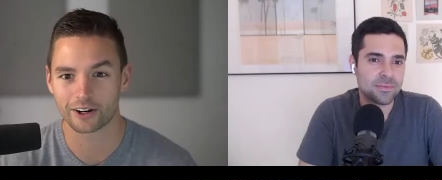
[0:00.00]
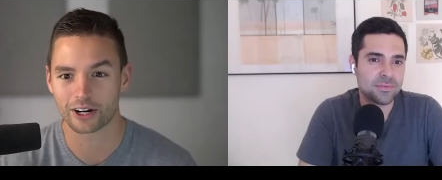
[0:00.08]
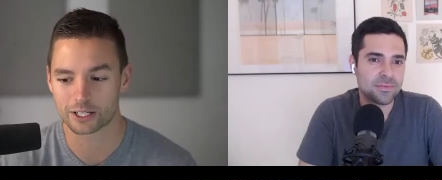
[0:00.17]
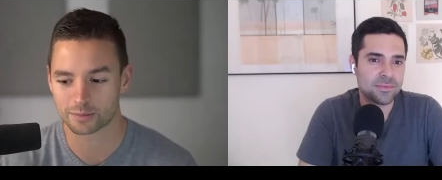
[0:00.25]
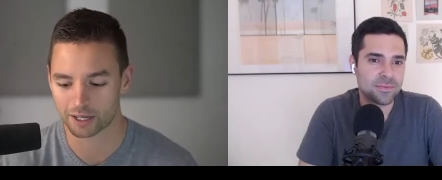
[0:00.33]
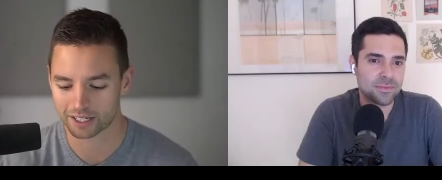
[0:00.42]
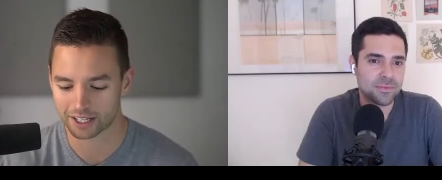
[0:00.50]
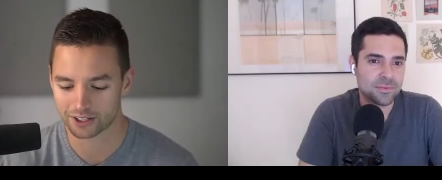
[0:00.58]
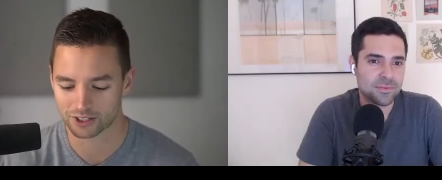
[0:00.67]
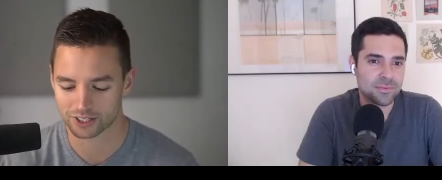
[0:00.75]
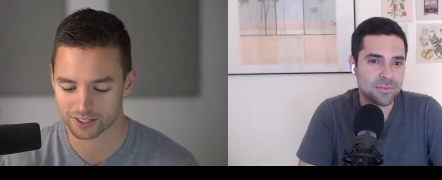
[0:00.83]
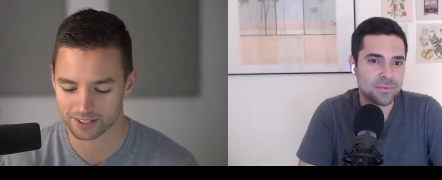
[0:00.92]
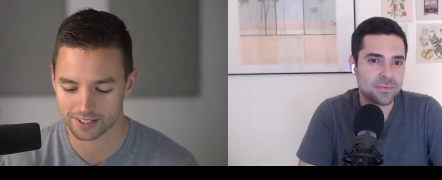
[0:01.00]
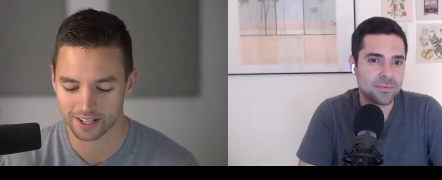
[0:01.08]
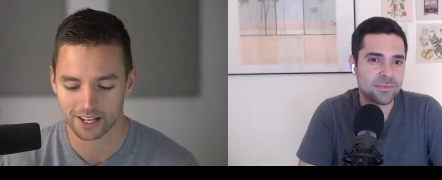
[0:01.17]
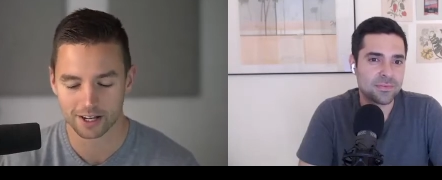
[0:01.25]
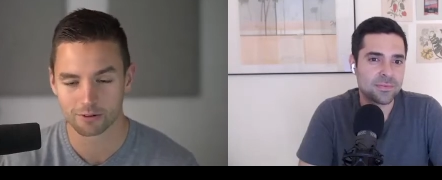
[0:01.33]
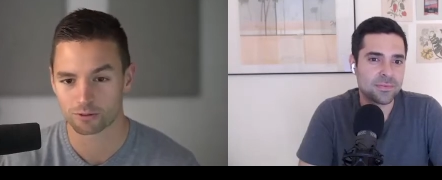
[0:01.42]
Speaker 1: expectations.
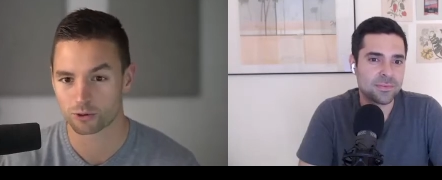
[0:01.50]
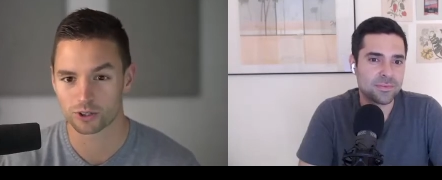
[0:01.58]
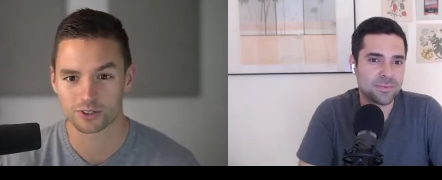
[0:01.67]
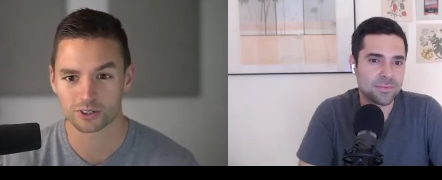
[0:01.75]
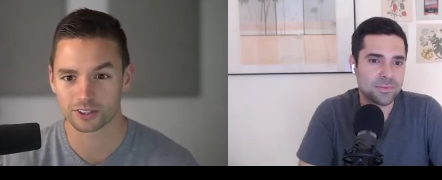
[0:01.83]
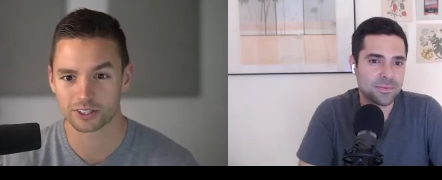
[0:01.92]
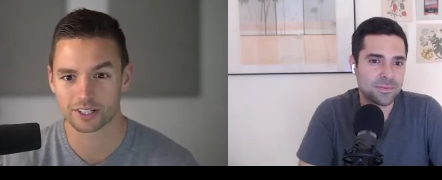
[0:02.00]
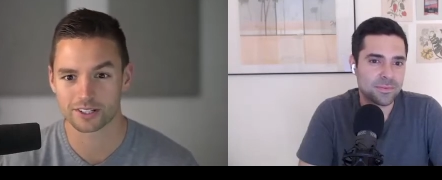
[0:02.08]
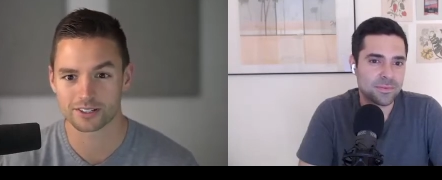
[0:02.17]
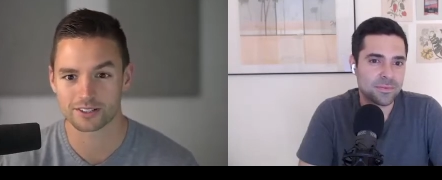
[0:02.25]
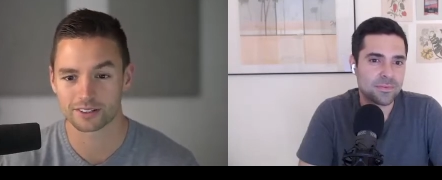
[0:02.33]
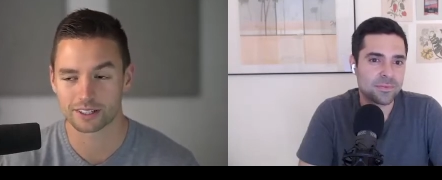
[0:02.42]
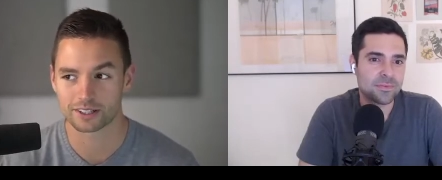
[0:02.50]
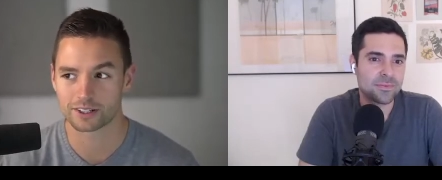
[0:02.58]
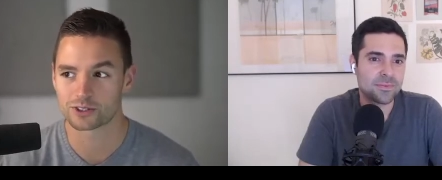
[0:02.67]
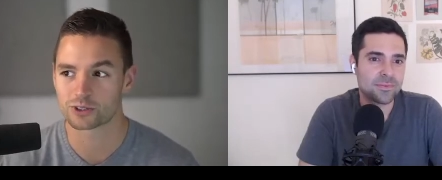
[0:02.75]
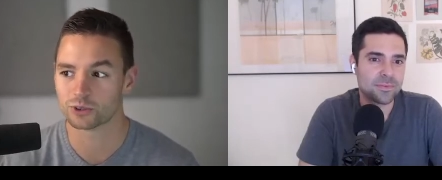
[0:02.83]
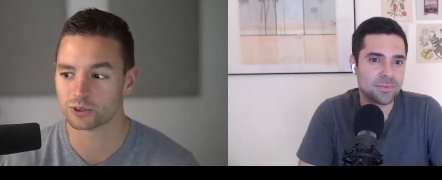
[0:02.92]
Forrester did this, did this
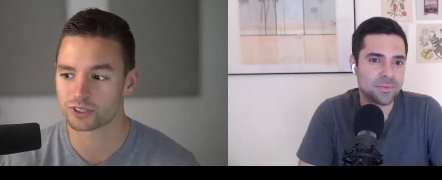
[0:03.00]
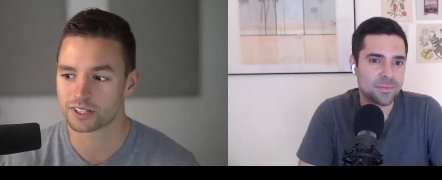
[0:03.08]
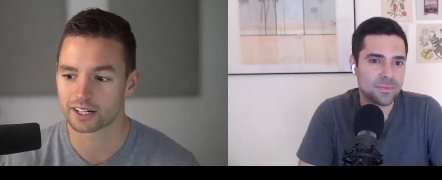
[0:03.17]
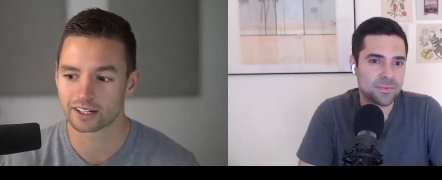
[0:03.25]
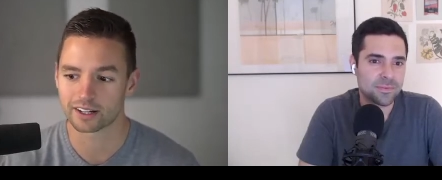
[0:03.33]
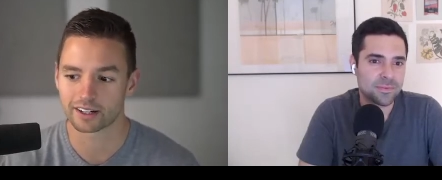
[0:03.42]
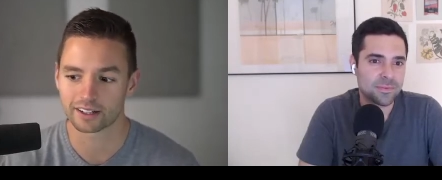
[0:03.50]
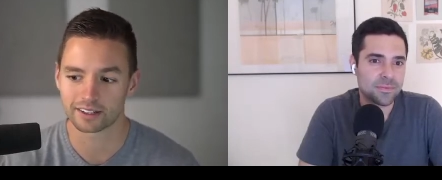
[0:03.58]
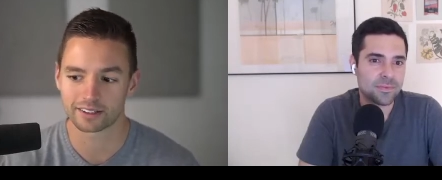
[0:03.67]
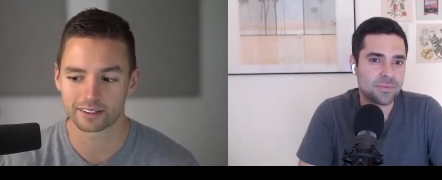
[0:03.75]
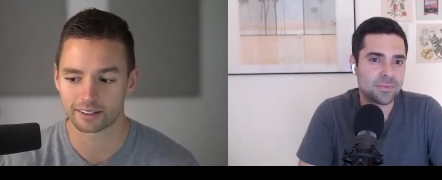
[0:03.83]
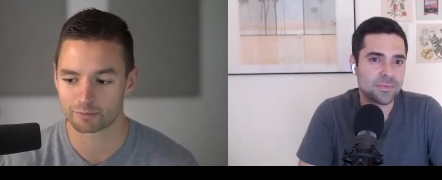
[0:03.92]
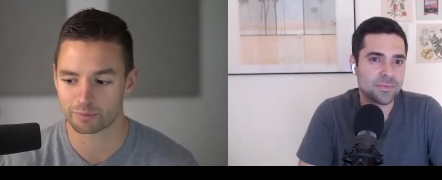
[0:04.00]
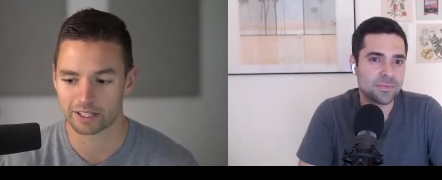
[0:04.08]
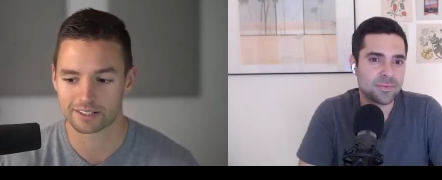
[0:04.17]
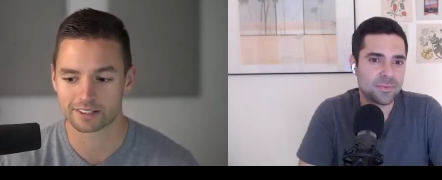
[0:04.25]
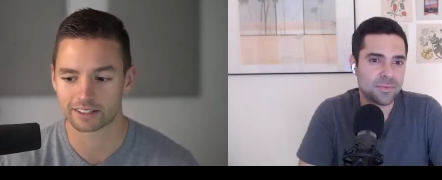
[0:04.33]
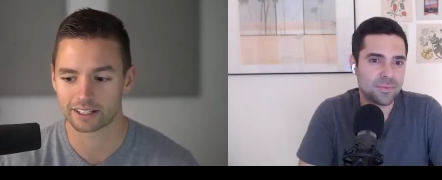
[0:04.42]
cool study on it,
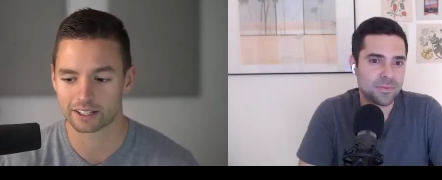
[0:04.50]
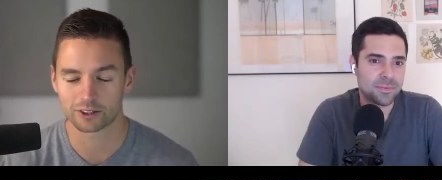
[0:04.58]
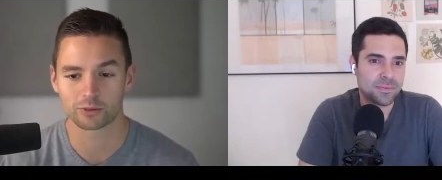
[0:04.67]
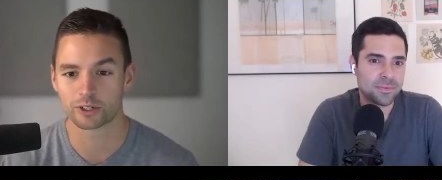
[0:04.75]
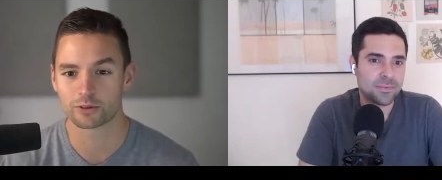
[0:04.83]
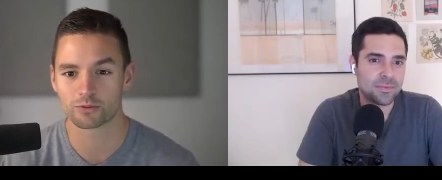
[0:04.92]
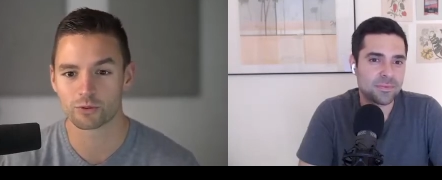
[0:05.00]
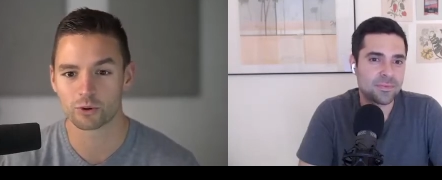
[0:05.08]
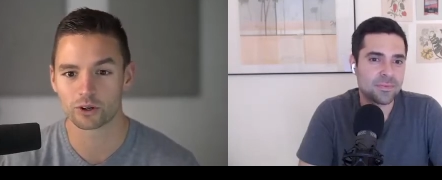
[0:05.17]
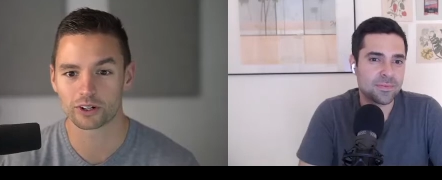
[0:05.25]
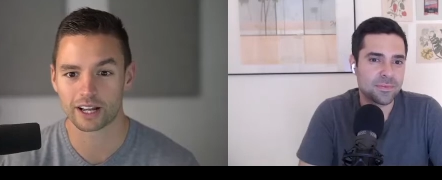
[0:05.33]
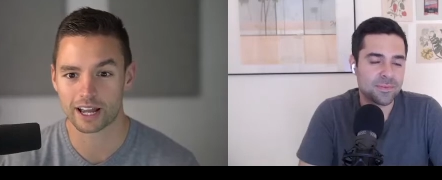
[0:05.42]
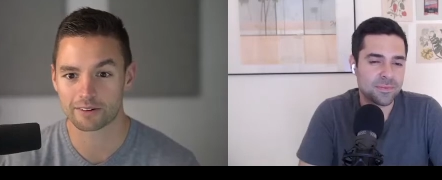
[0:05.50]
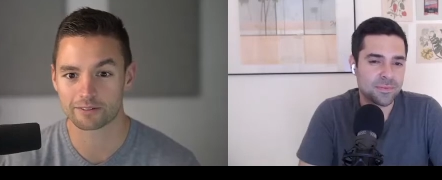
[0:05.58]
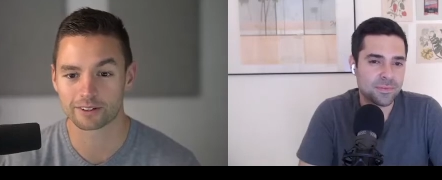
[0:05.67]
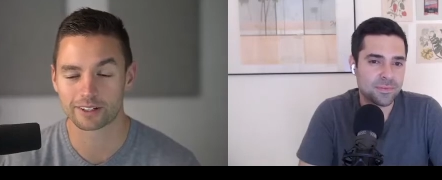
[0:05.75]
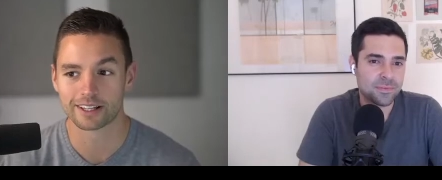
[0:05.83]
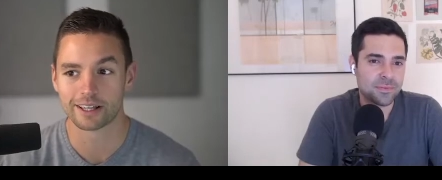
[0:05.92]
basically like three to four every
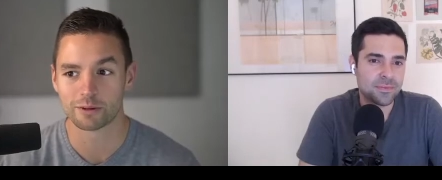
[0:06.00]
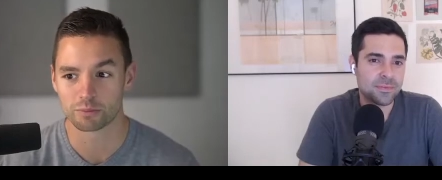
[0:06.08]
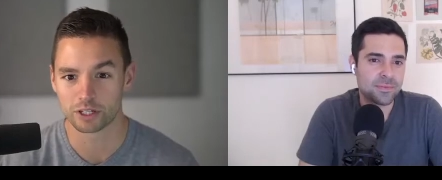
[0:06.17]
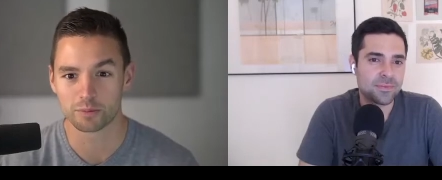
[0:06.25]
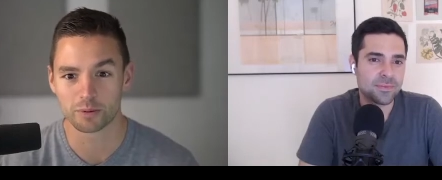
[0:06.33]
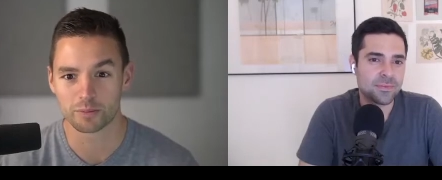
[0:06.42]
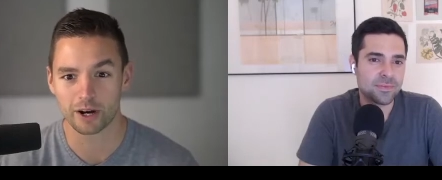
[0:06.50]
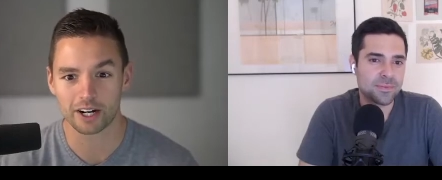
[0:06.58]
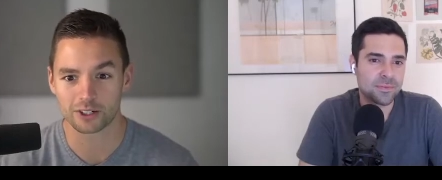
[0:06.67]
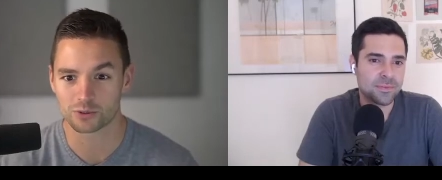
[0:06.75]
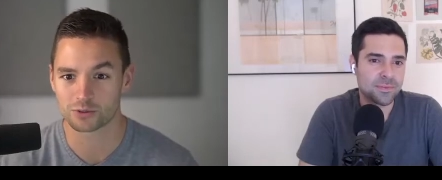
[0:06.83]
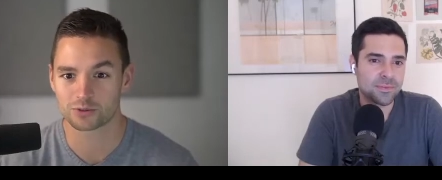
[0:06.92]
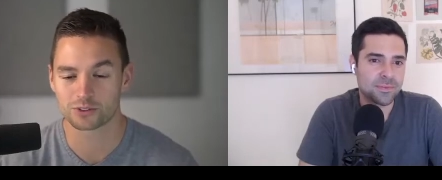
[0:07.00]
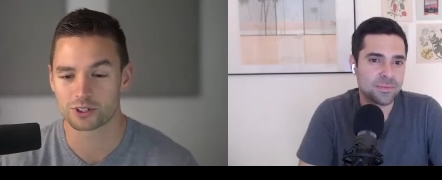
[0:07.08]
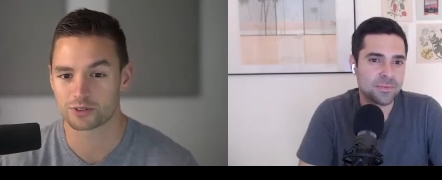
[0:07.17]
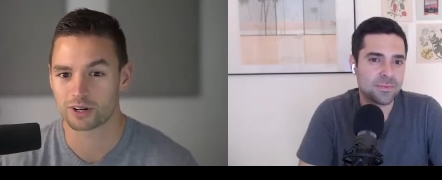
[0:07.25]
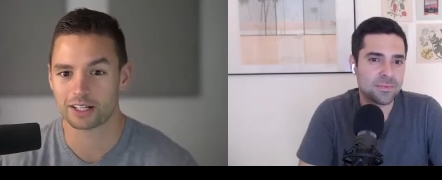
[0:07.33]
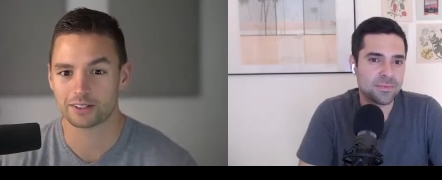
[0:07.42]
B2B buyers would just
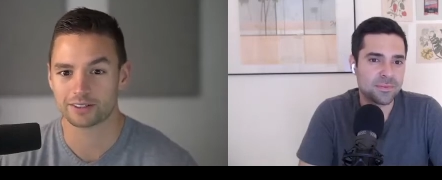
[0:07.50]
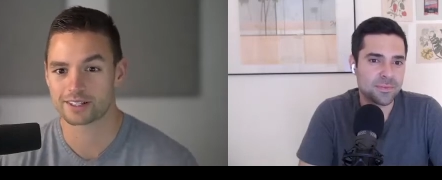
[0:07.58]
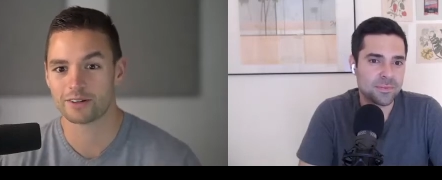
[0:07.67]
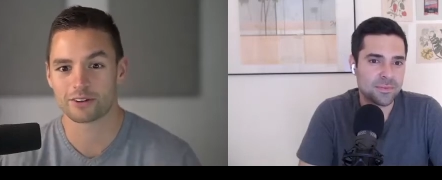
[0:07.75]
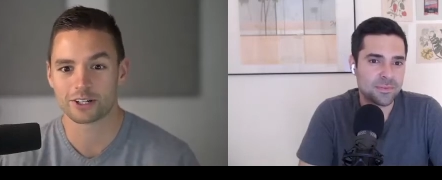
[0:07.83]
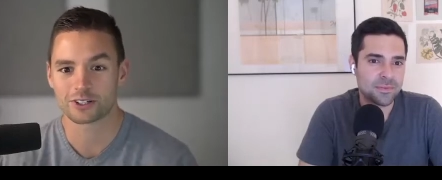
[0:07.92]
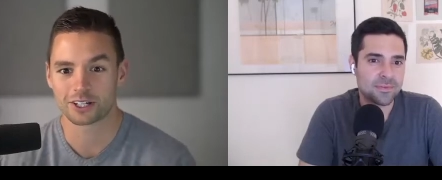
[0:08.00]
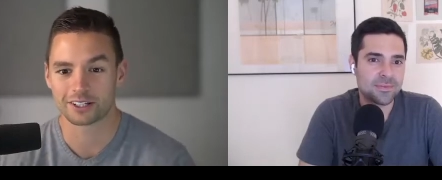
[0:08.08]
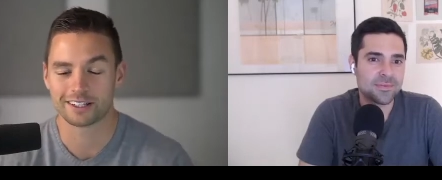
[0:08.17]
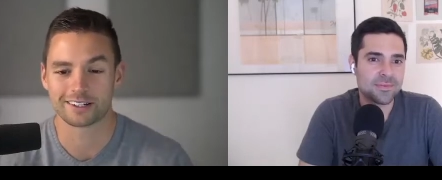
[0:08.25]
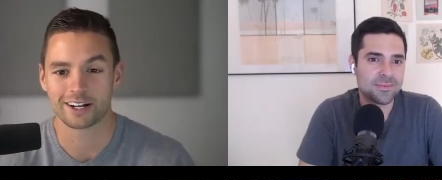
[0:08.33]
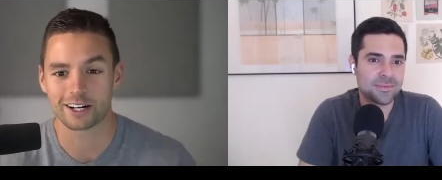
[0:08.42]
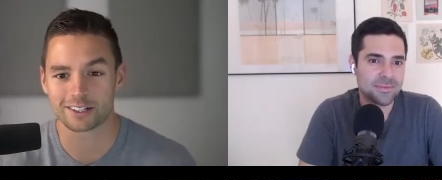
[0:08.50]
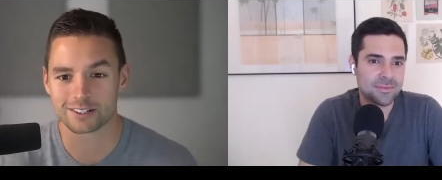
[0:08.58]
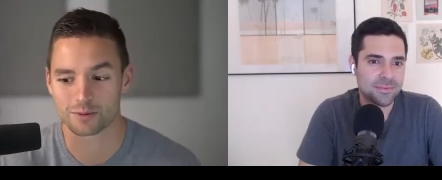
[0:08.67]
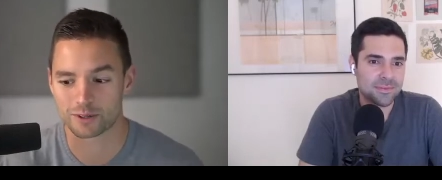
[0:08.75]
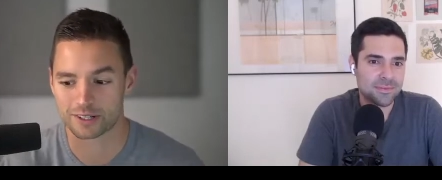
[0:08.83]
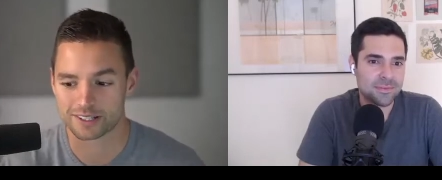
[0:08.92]
rather self educate than talk to someone
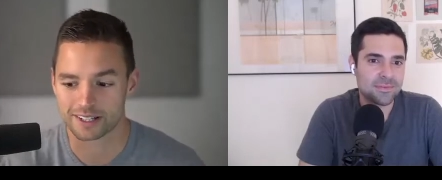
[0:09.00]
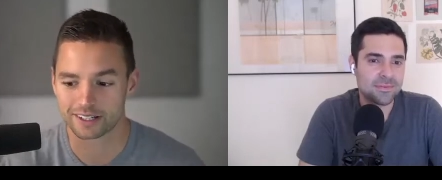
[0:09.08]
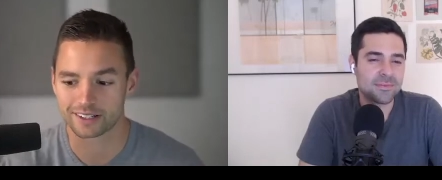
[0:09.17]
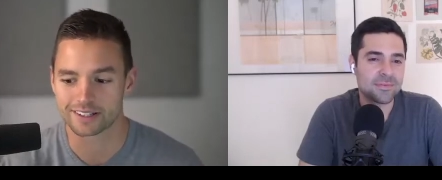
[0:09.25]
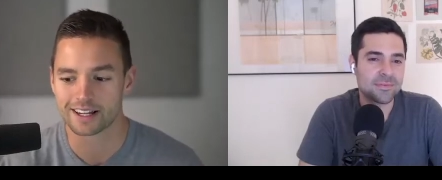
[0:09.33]
in sales.